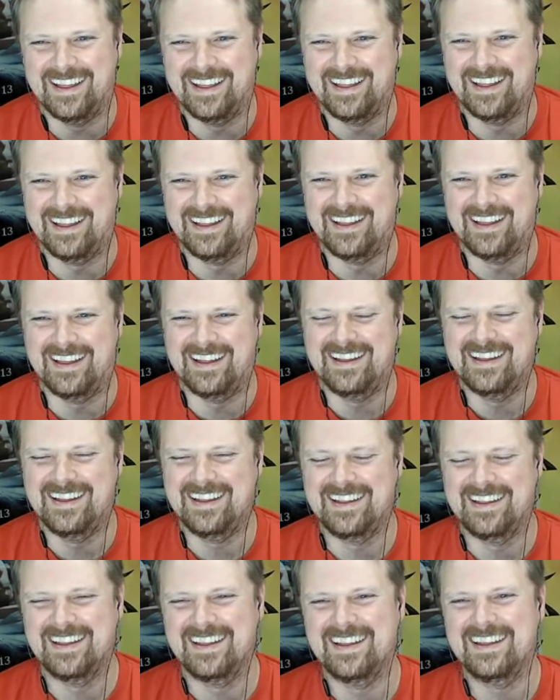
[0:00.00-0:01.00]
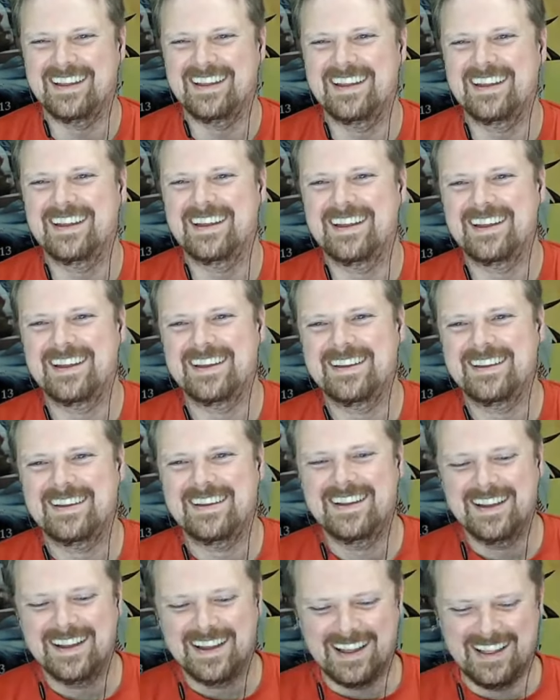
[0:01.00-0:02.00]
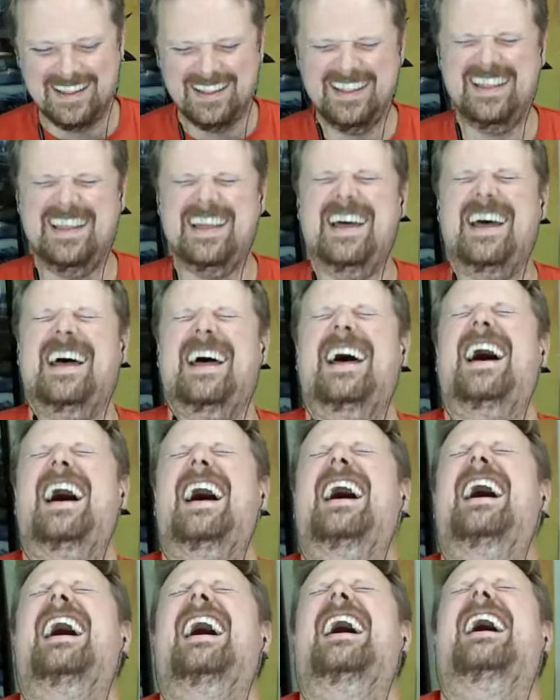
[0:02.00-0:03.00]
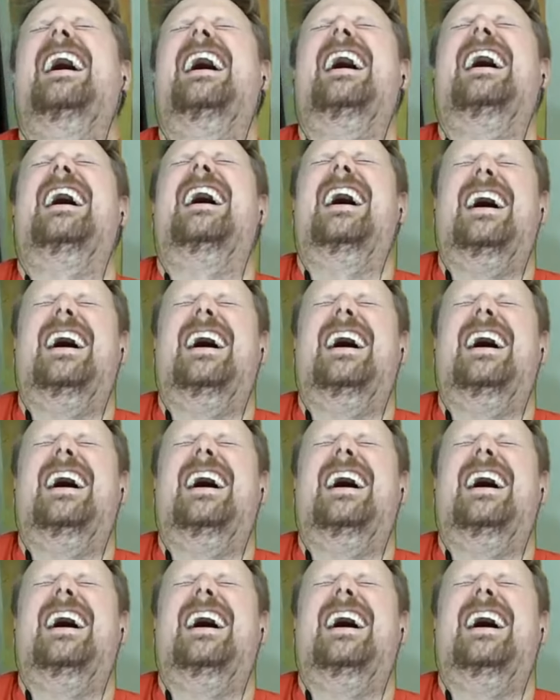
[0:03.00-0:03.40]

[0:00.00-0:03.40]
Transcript: No words are spoken by the person on screen.